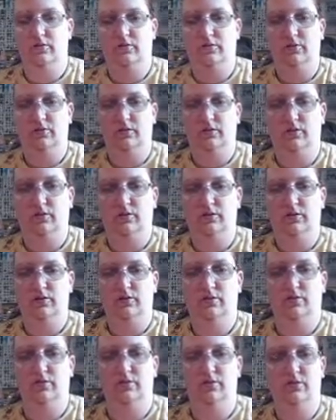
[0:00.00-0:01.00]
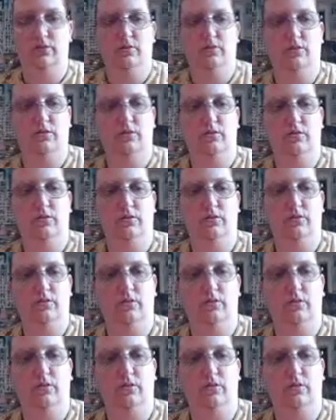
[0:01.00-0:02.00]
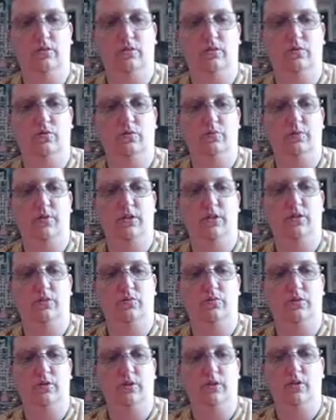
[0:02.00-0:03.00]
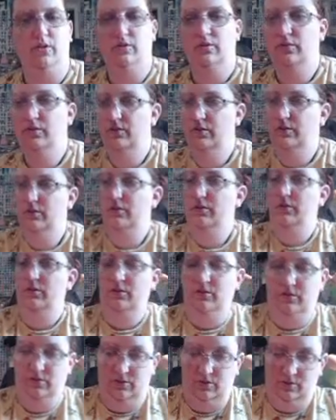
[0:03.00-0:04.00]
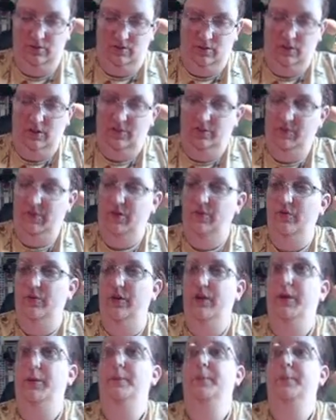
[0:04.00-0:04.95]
it just go up that way so you're out of my way.